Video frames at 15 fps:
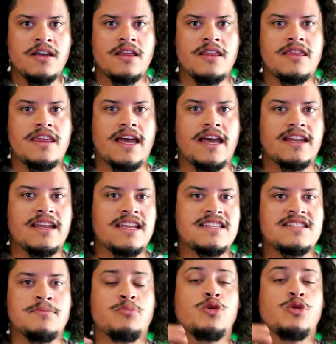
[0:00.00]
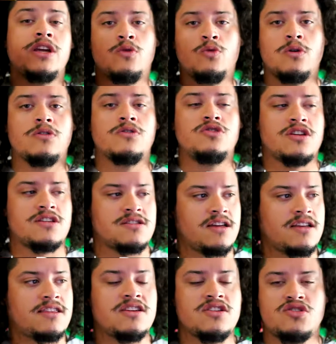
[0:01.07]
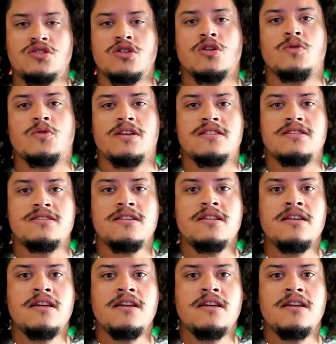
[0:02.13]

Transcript: that it's a prequel just like this show is,